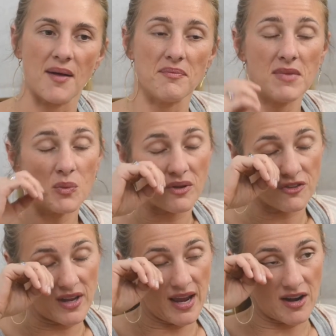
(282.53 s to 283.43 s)

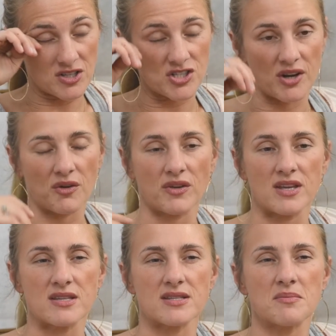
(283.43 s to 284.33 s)
Midwifery care in general
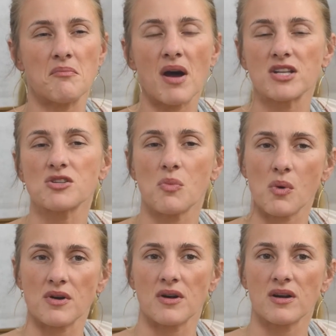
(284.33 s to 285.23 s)
is much
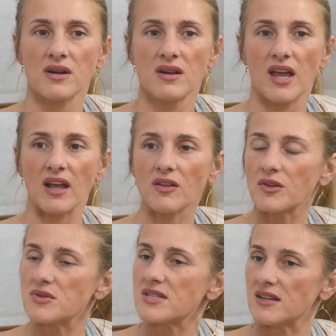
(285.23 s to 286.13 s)
more
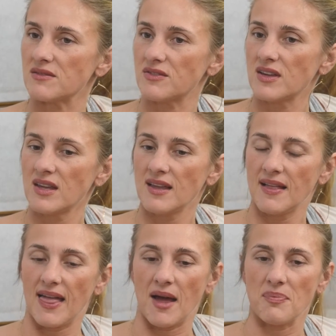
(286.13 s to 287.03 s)
inclusive.
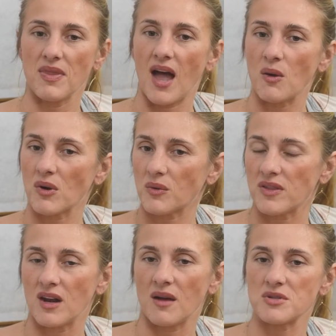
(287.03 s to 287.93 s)
I work with
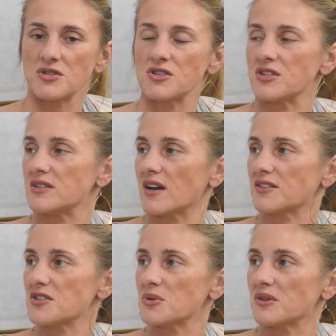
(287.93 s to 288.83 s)
an obstetrician,
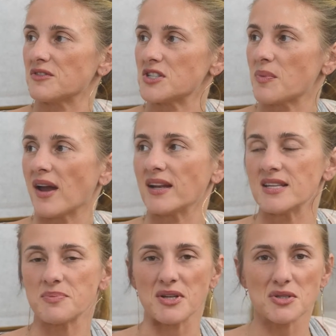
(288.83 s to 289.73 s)
Dr. Stuart Fishbein. He
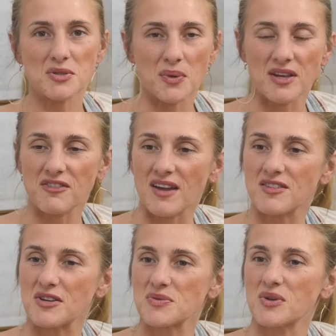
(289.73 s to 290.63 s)
spent 25
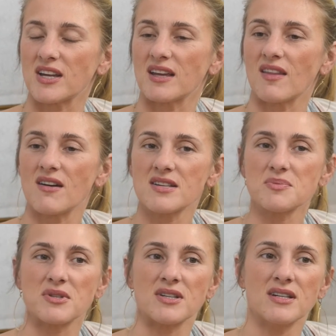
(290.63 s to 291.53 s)
years working in the
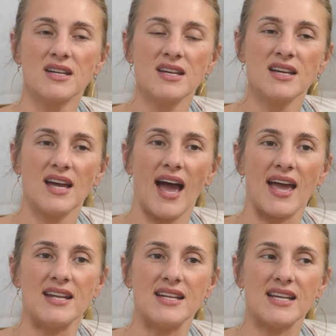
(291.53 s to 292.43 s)
hospital,
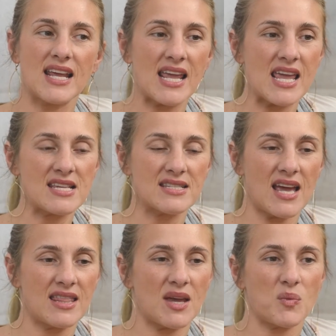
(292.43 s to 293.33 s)
and he
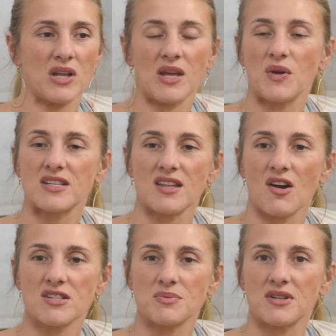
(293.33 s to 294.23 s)
said that when he'd get to the
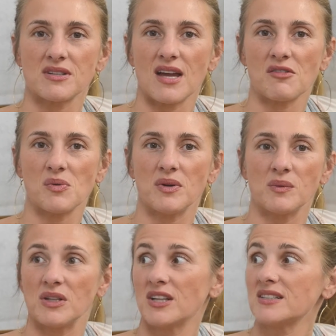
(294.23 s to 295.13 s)
hospital, everyone
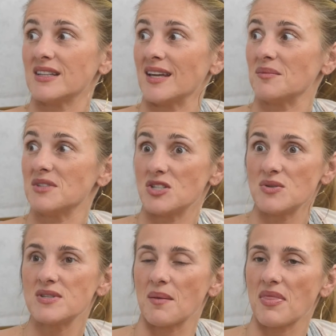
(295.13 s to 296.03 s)
would look to him to
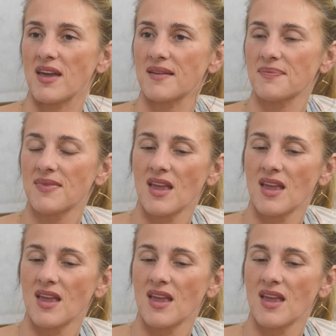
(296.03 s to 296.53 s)
do something.